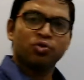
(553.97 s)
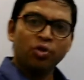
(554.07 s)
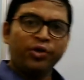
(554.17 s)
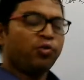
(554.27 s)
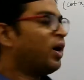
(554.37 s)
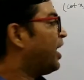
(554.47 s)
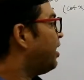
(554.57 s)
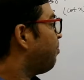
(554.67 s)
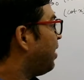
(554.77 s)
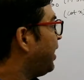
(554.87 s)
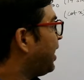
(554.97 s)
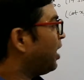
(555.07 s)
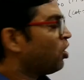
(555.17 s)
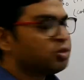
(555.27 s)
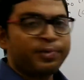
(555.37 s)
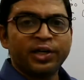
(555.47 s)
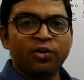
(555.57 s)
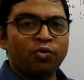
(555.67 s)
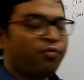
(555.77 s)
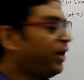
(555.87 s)
So you can apply
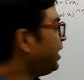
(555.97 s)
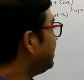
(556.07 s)
L'Hospital rule